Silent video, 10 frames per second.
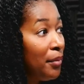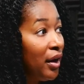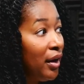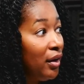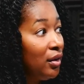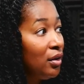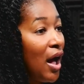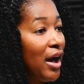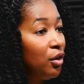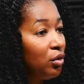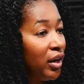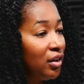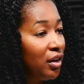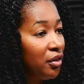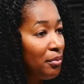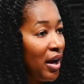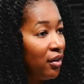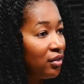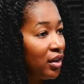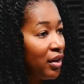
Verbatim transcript: but I don't like clutter in my house.